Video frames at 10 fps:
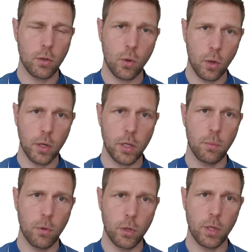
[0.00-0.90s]
score
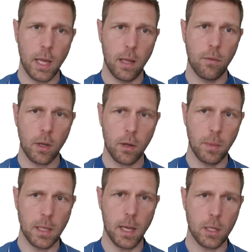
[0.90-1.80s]
distribution in the
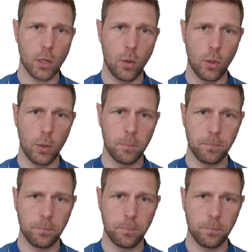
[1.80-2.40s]
committee as a whole.